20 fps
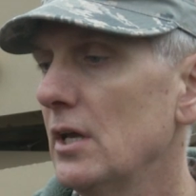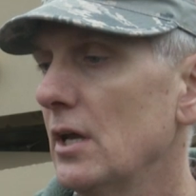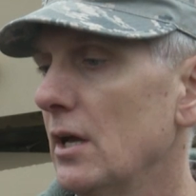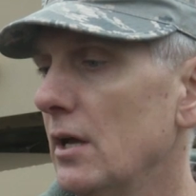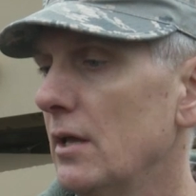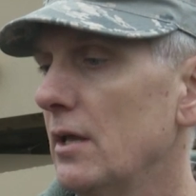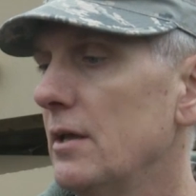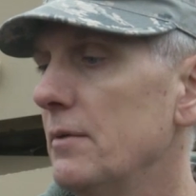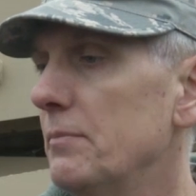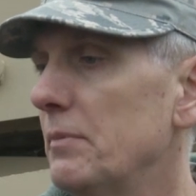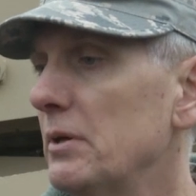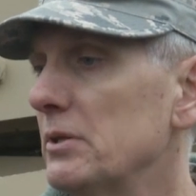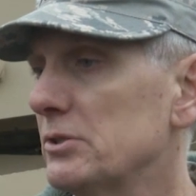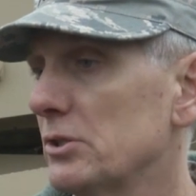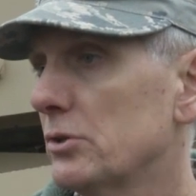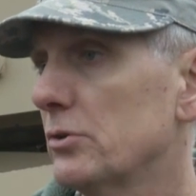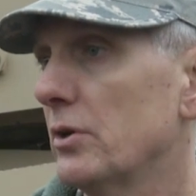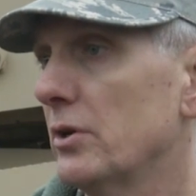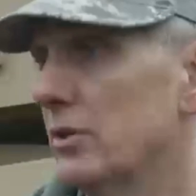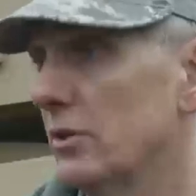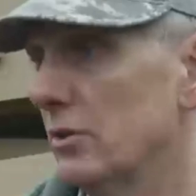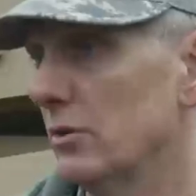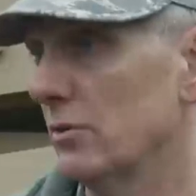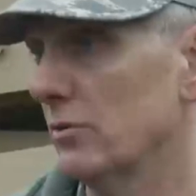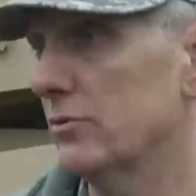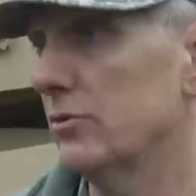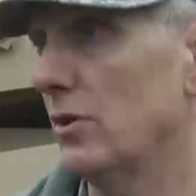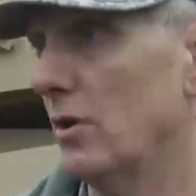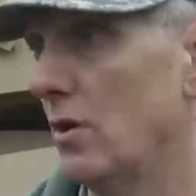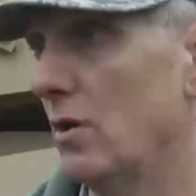Uh, it means a great deal
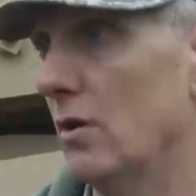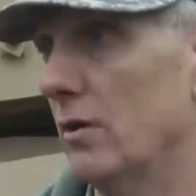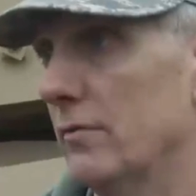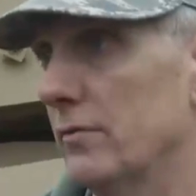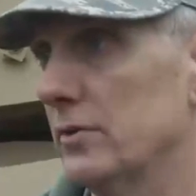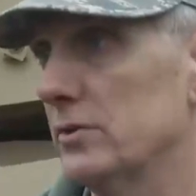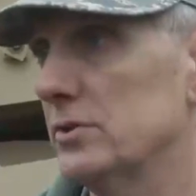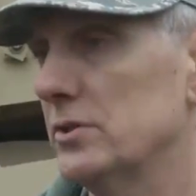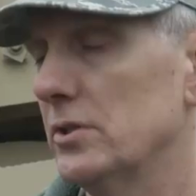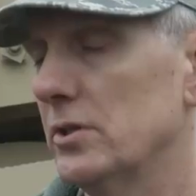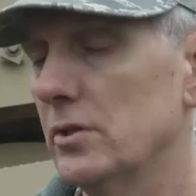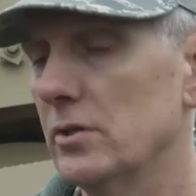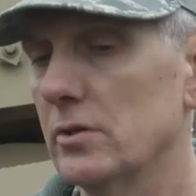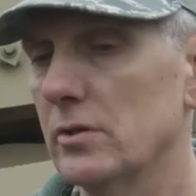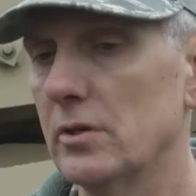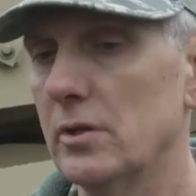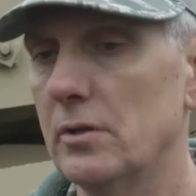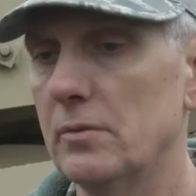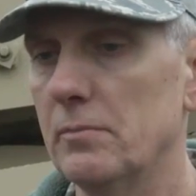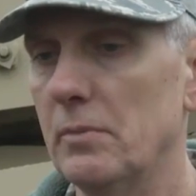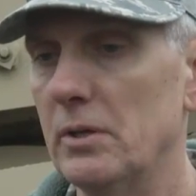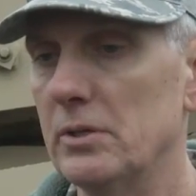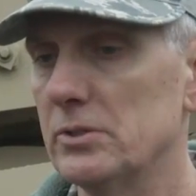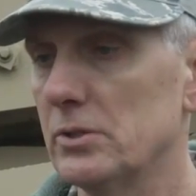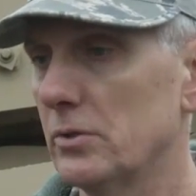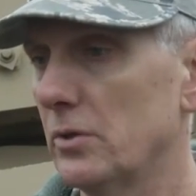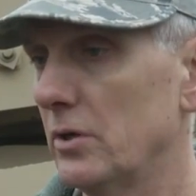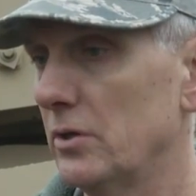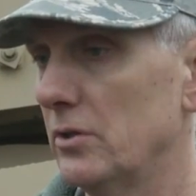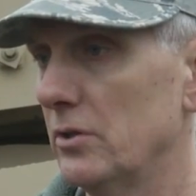to all of us here. It means
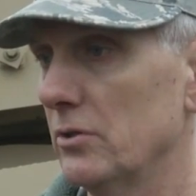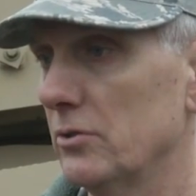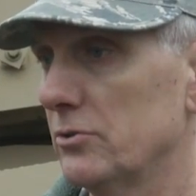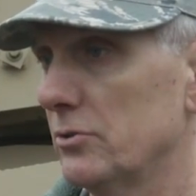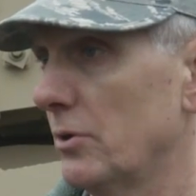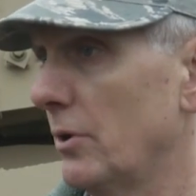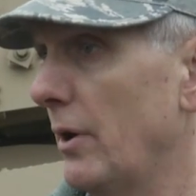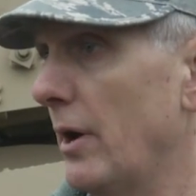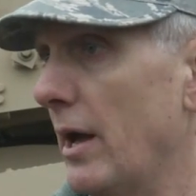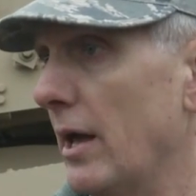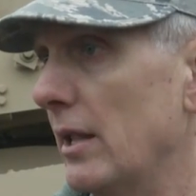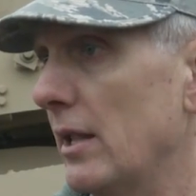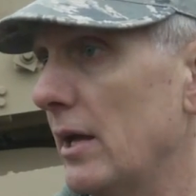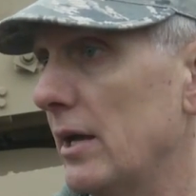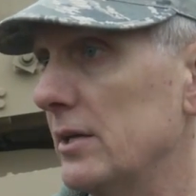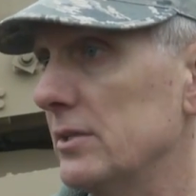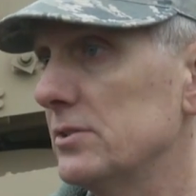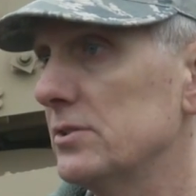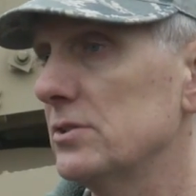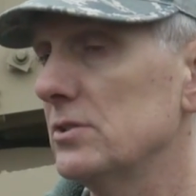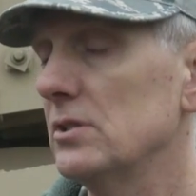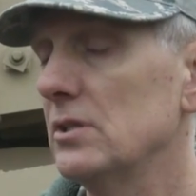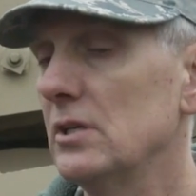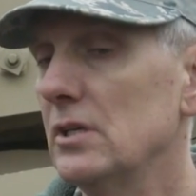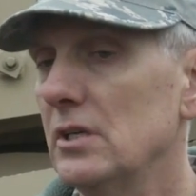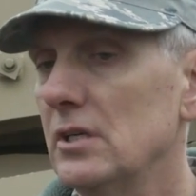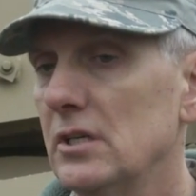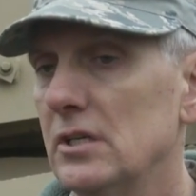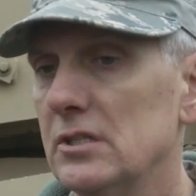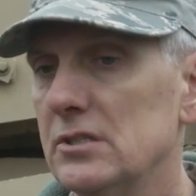a great deal to our allies.
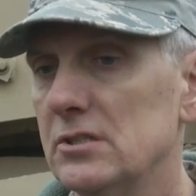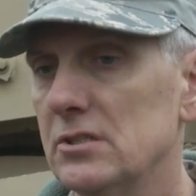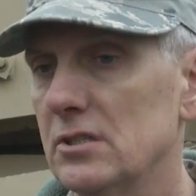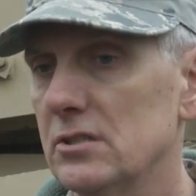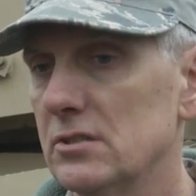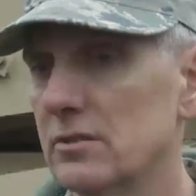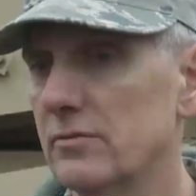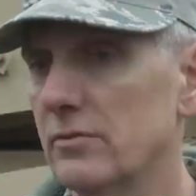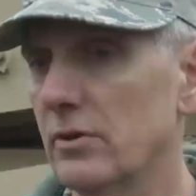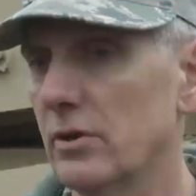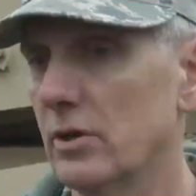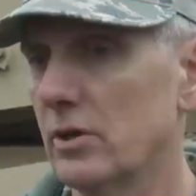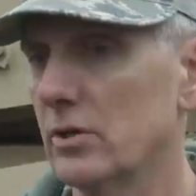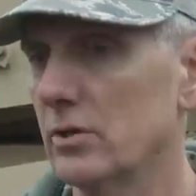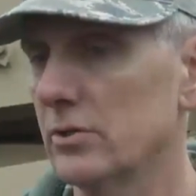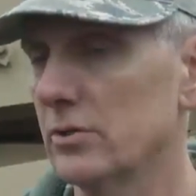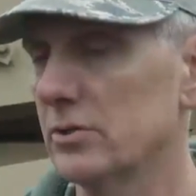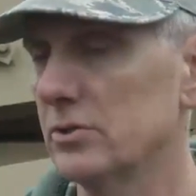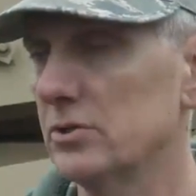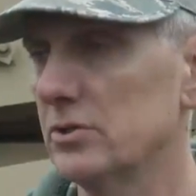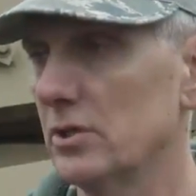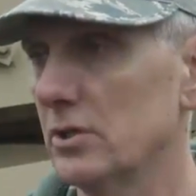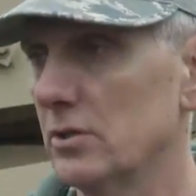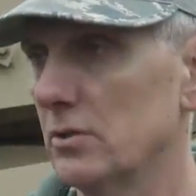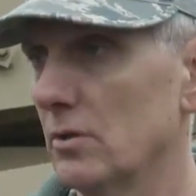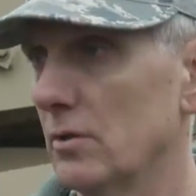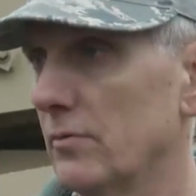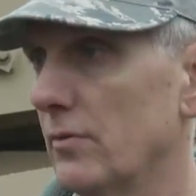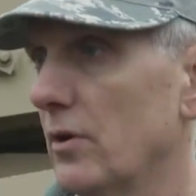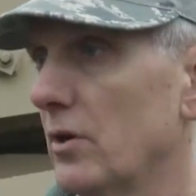It sends a very clear
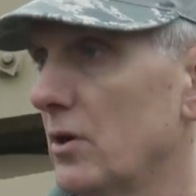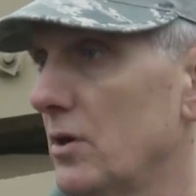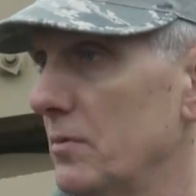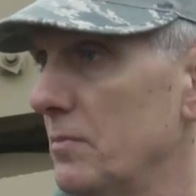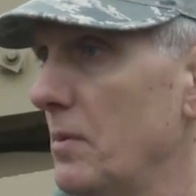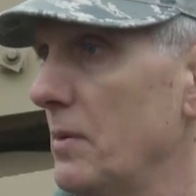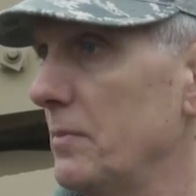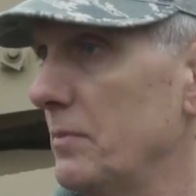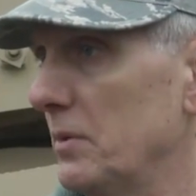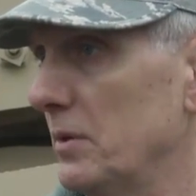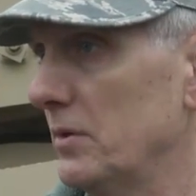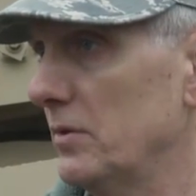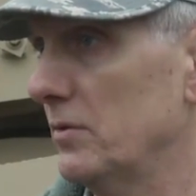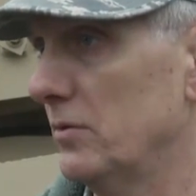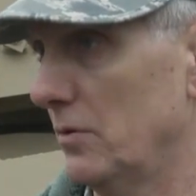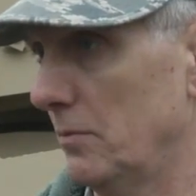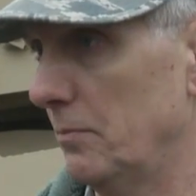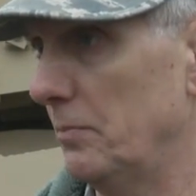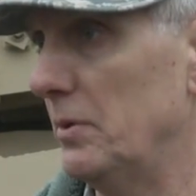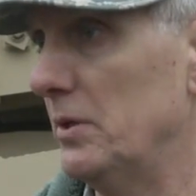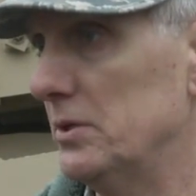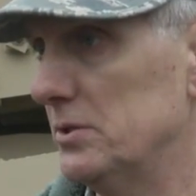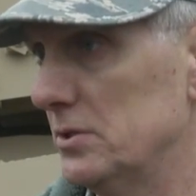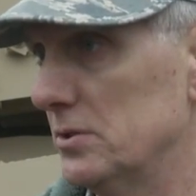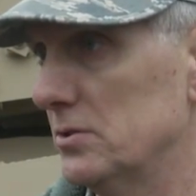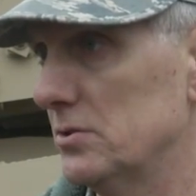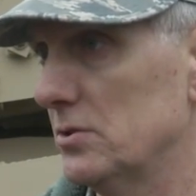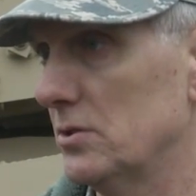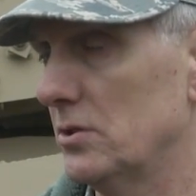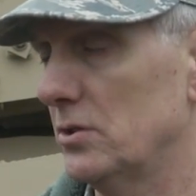signal of our commitment to peace
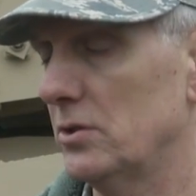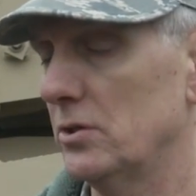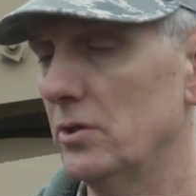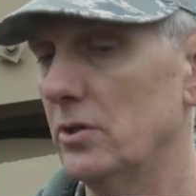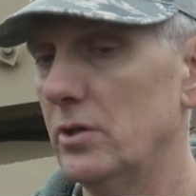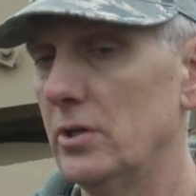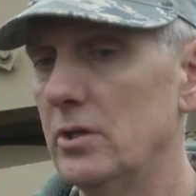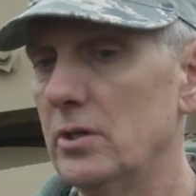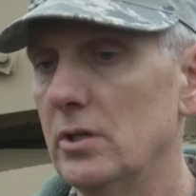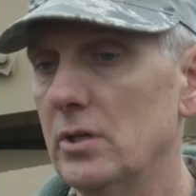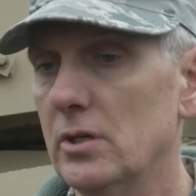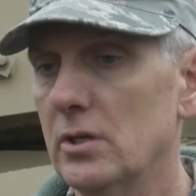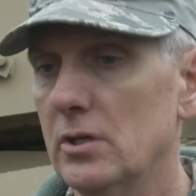and security.